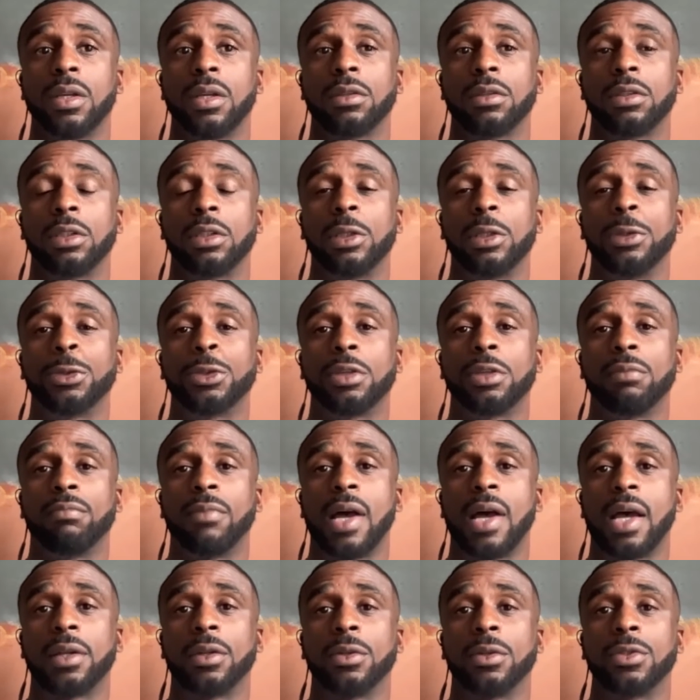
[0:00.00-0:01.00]
the leadership
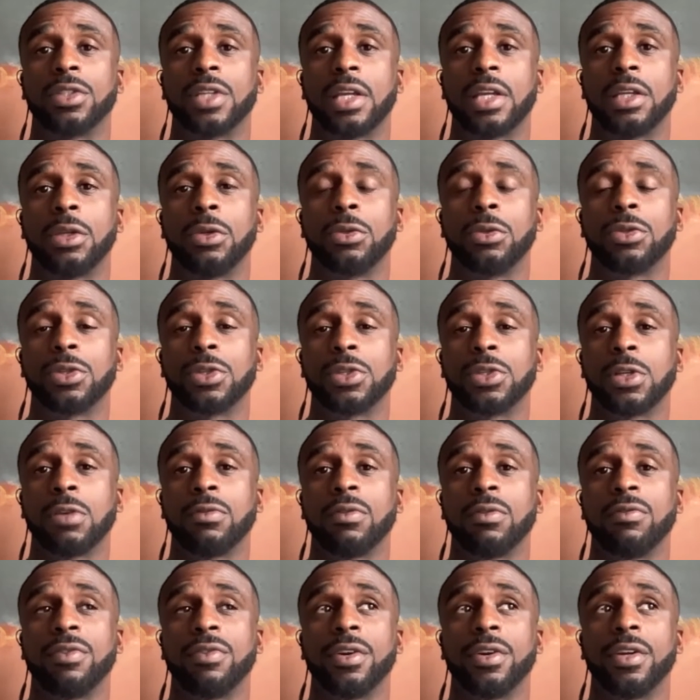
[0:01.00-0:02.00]
models that used to serve
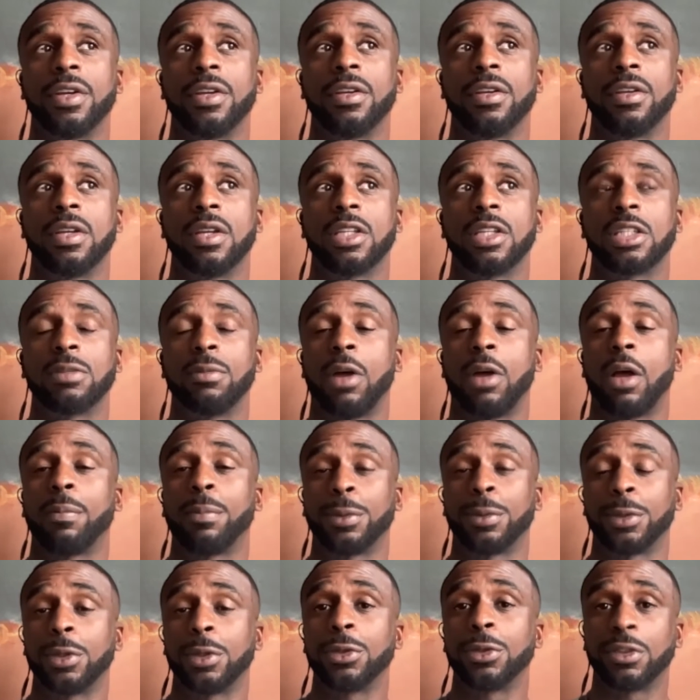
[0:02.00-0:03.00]
a very small
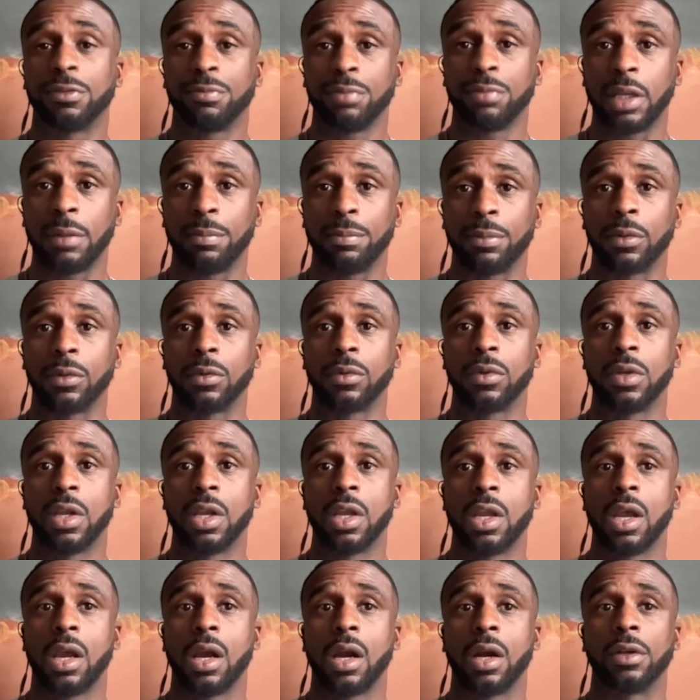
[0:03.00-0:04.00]
percentage of people
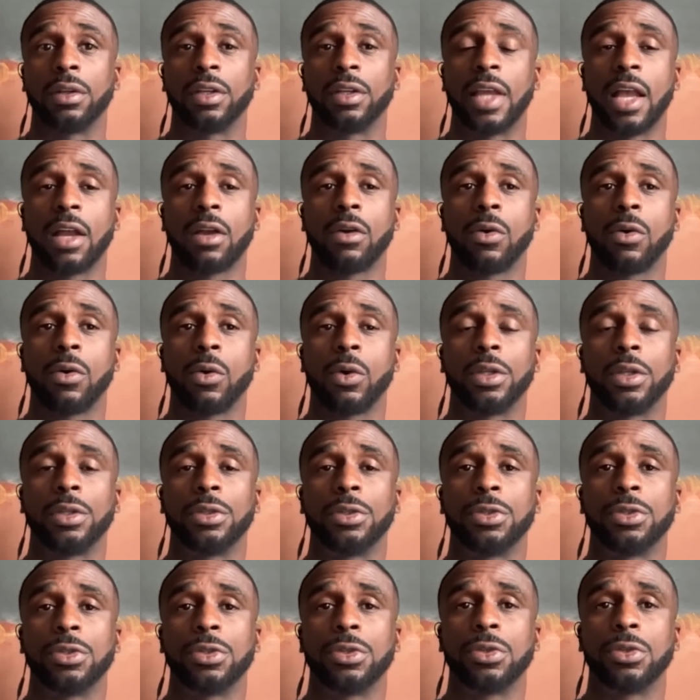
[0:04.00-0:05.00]
are not
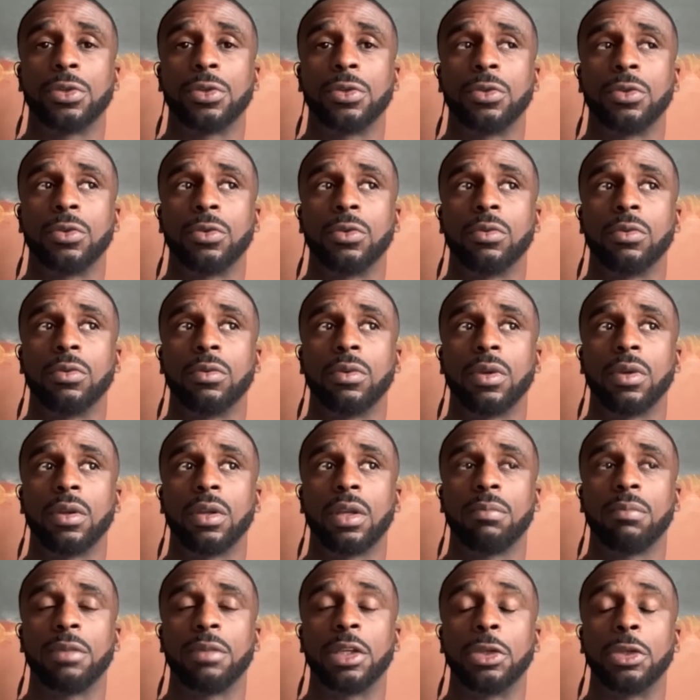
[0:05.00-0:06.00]
going to
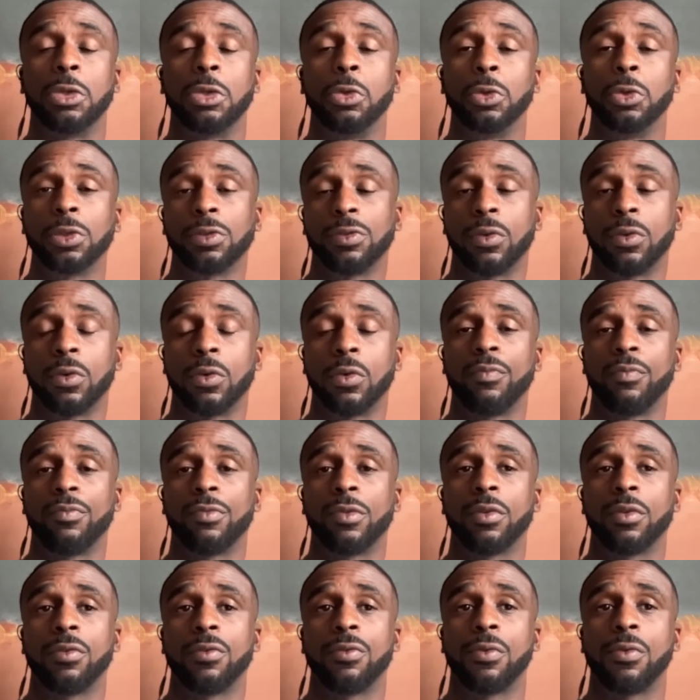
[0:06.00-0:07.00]
be useful
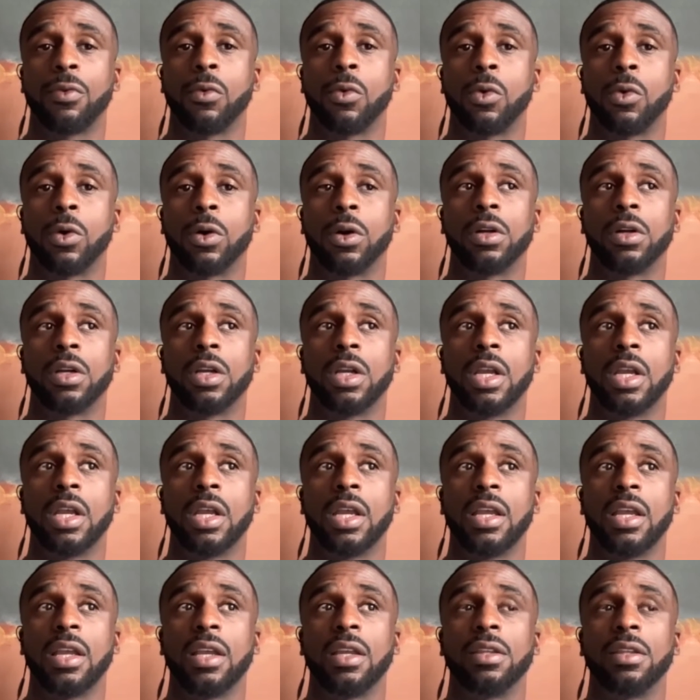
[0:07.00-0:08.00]
for
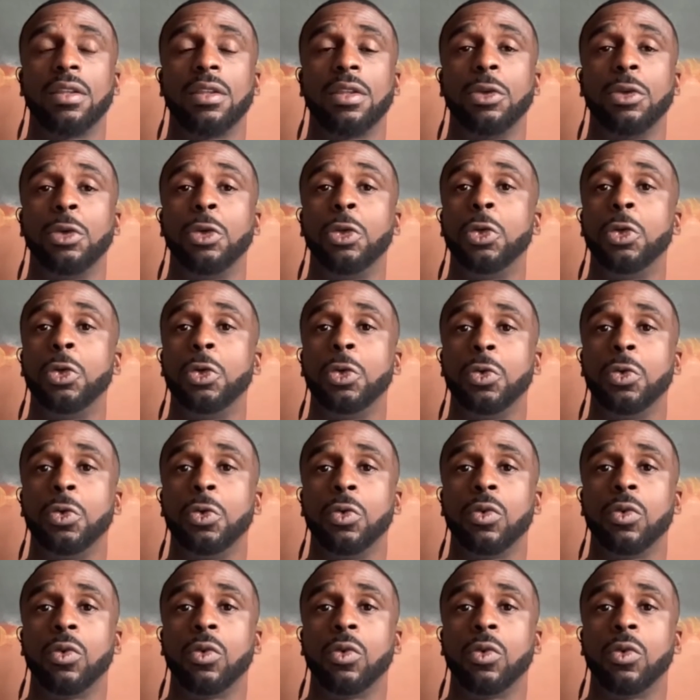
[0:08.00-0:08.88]
the new